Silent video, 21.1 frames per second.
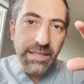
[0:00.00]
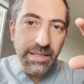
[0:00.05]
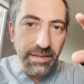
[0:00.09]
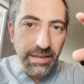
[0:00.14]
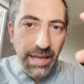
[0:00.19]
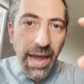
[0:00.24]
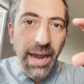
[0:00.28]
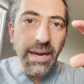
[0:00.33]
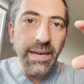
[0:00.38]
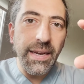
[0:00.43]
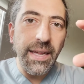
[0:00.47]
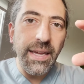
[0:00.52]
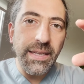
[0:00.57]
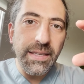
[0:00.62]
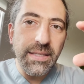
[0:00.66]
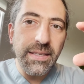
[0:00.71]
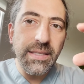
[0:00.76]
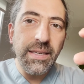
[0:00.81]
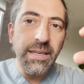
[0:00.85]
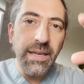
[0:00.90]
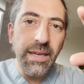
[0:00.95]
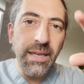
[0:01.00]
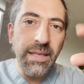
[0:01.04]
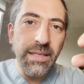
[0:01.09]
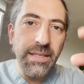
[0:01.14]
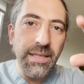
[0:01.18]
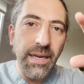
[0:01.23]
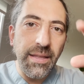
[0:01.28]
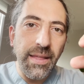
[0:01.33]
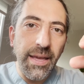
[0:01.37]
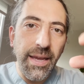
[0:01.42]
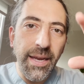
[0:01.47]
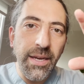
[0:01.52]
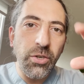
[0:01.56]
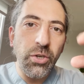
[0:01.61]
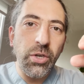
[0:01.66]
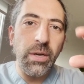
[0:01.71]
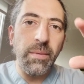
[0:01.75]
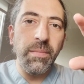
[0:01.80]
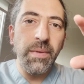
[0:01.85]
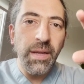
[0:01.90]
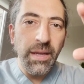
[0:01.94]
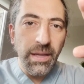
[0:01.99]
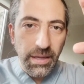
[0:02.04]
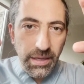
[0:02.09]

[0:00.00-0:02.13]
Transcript: stagnates inside the atrium